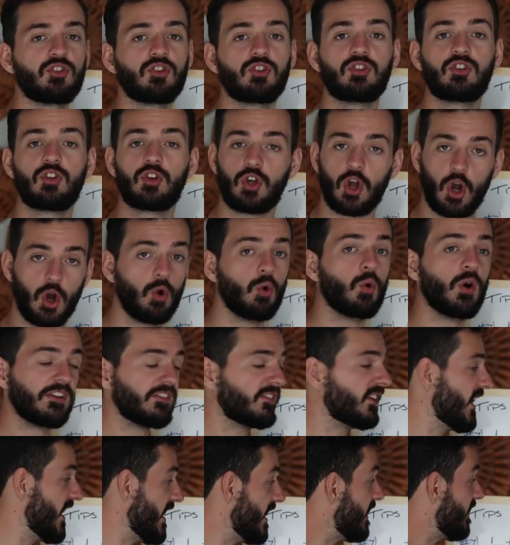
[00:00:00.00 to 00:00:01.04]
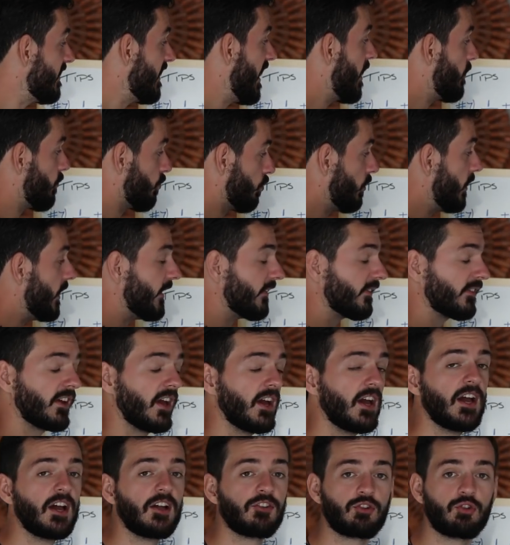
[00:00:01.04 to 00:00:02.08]
to go and take that risk
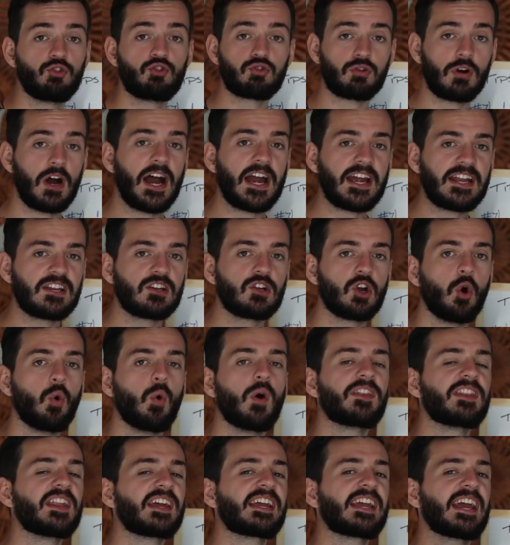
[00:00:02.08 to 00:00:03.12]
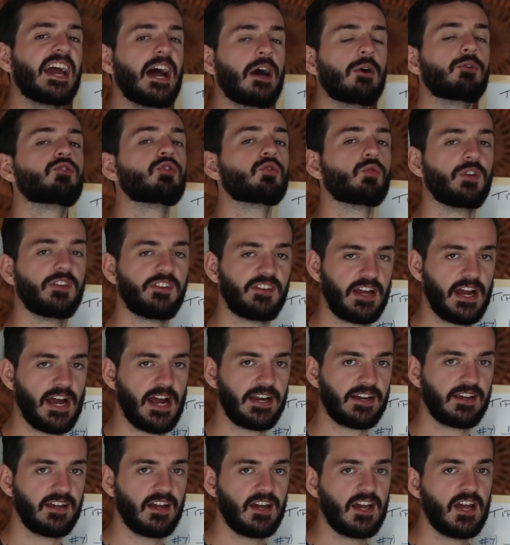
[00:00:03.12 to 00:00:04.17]
to try and go on the
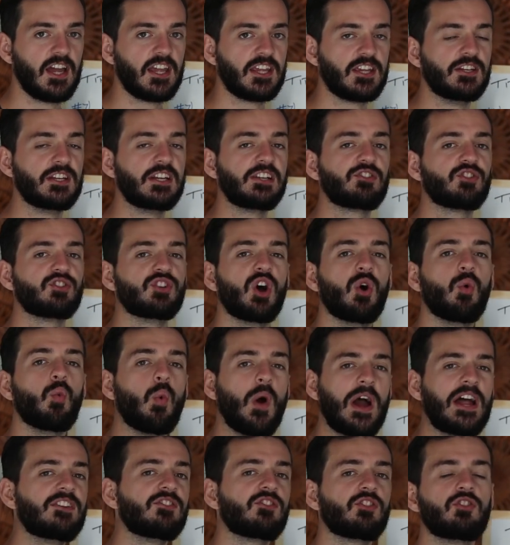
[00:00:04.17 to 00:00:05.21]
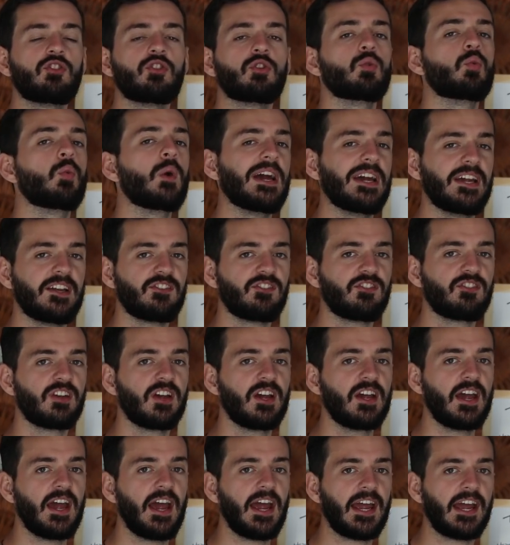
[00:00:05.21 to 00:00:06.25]
counterattack. You need to know when to do which.
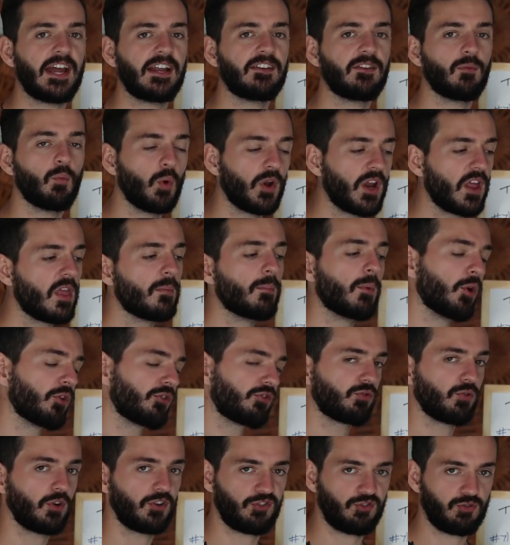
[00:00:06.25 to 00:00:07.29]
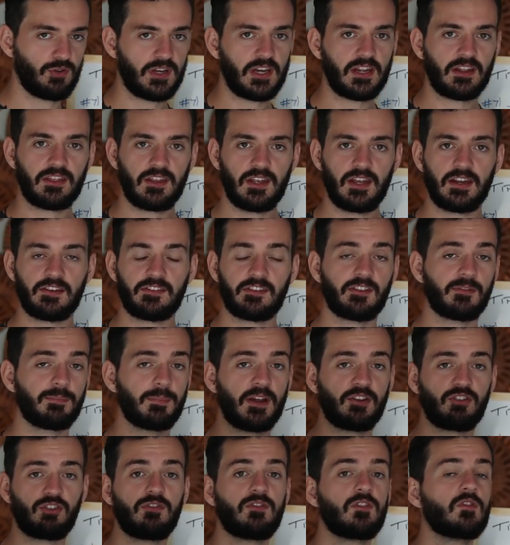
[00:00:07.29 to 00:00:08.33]
And one of the most frustrating things,
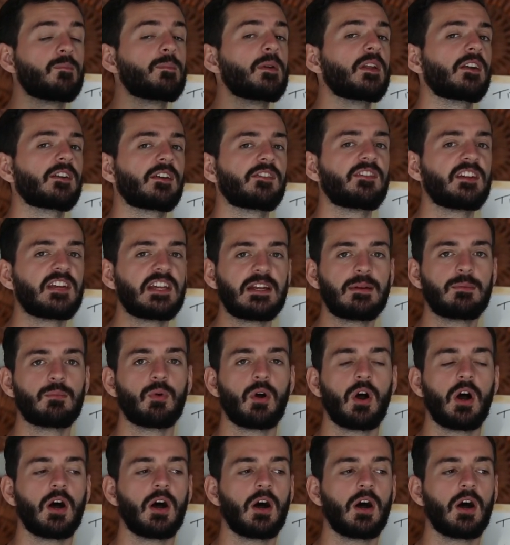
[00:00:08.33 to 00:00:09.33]
especially if you've been on a team